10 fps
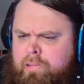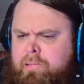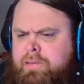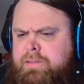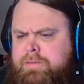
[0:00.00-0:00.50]

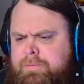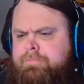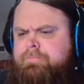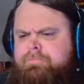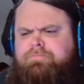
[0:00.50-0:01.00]
oh, sure,
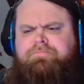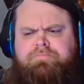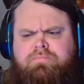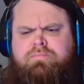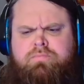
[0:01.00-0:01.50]
the
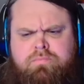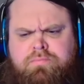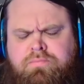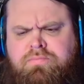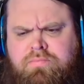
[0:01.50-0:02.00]
kids are
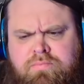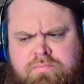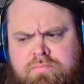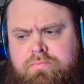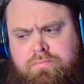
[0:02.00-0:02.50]
all
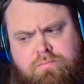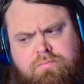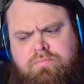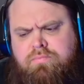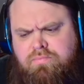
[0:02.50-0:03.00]

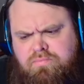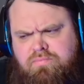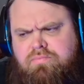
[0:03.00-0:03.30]
right.